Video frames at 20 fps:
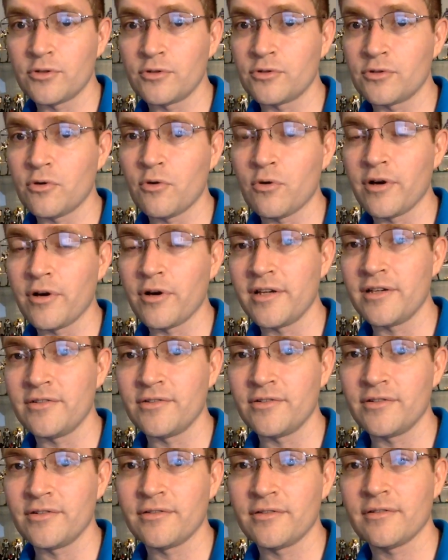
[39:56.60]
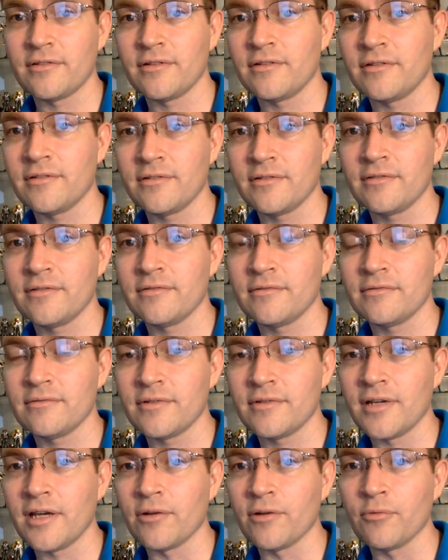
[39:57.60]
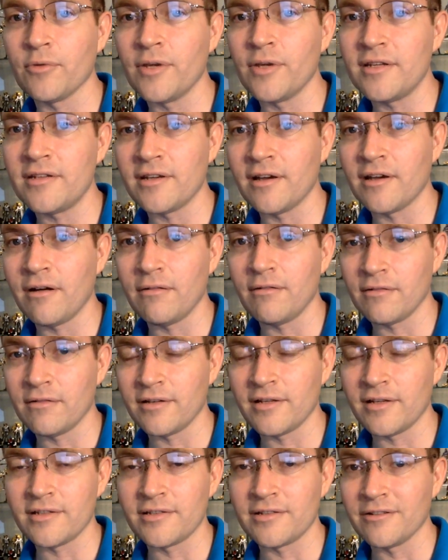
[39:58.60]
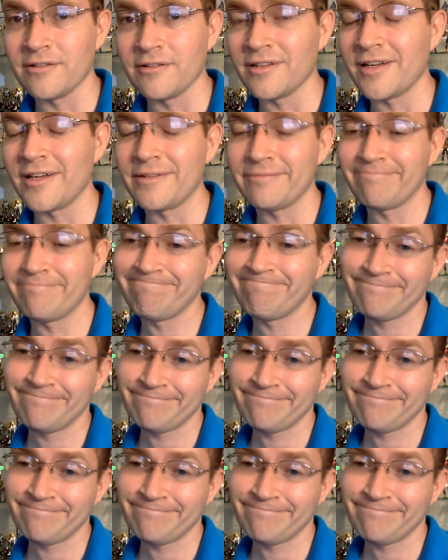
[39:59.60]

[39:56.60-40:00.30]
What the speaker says: toys at retail until then.